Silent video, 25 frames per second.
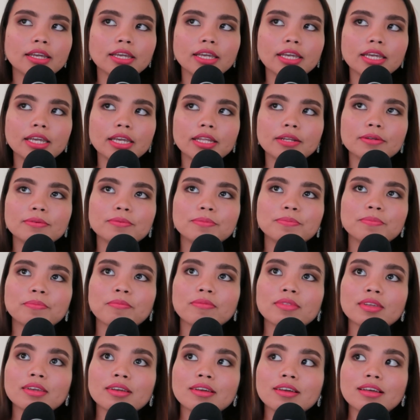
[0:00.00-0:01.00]
And
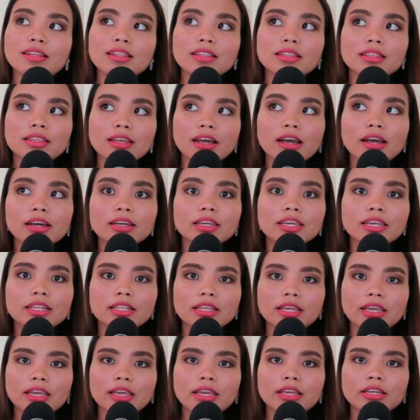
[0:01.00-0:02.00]

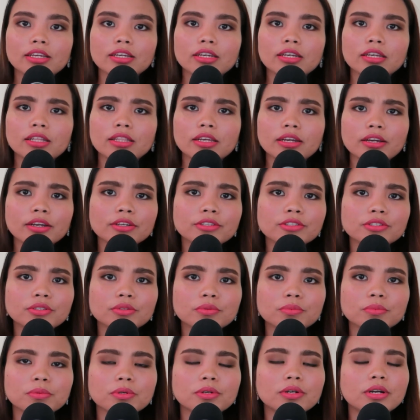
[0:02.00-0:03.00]
luckily, the
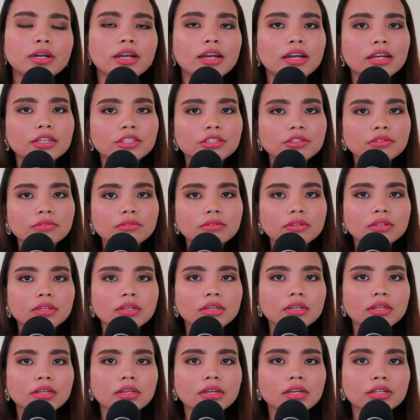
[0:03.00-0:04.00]
customer
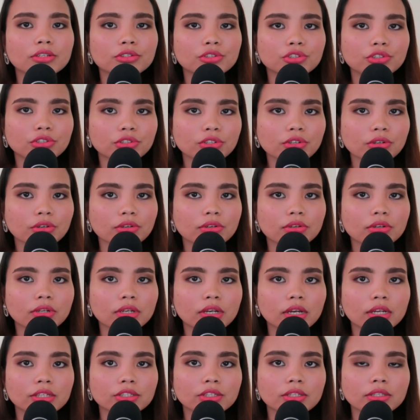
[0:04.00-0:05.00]
actually understood
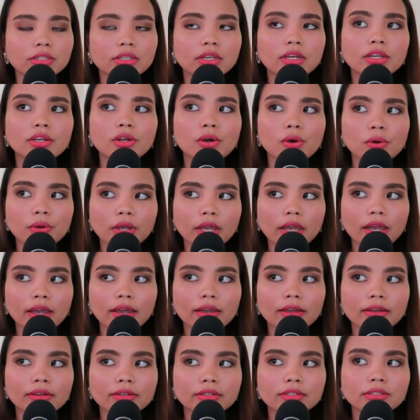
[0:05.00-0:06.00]
and she said,
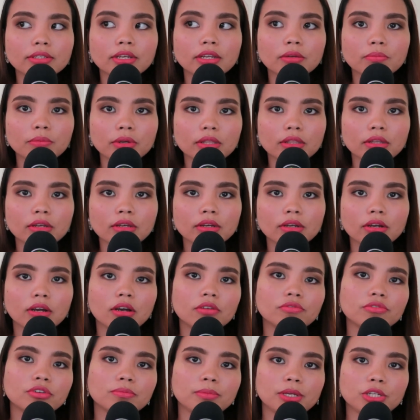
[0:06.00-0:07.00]
okay, send me the
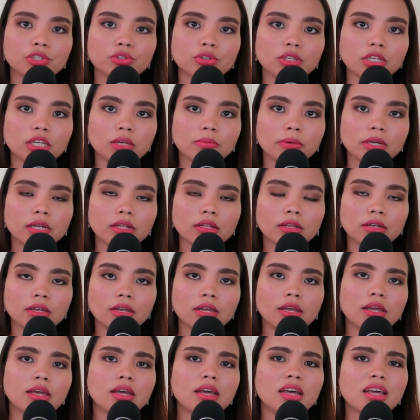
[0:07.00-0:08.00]
confirmation email.
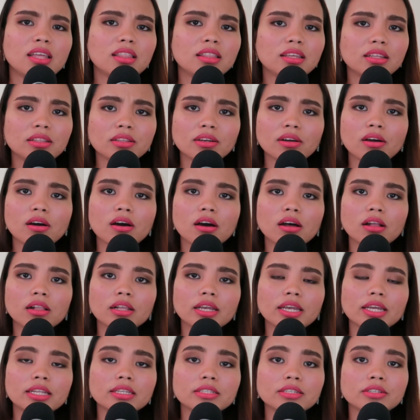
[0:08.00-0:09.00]
And then the
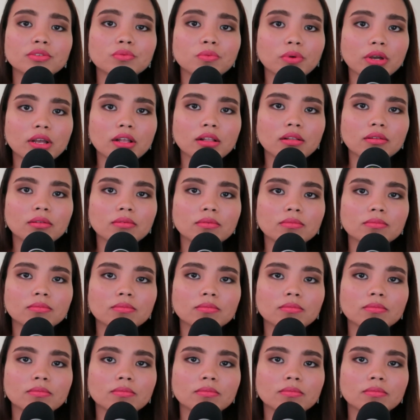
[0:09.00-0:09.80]
call ended well